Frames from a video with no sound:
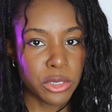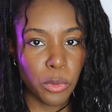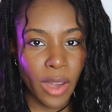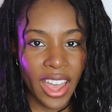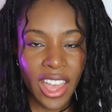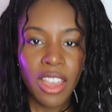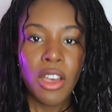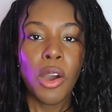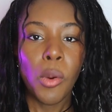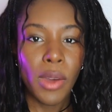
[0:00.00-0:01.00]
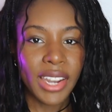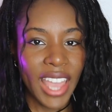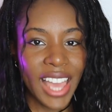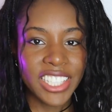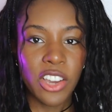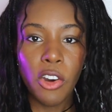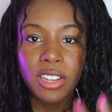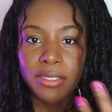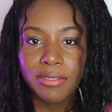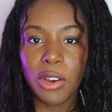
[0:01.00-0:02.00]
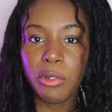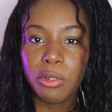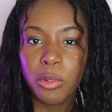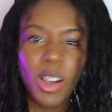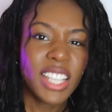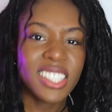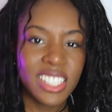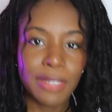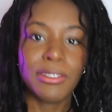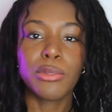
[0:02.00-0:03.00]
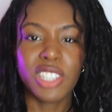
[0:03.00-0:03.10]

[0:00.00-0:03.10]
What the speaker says: to wear. When I had it on, it felt quite stiff and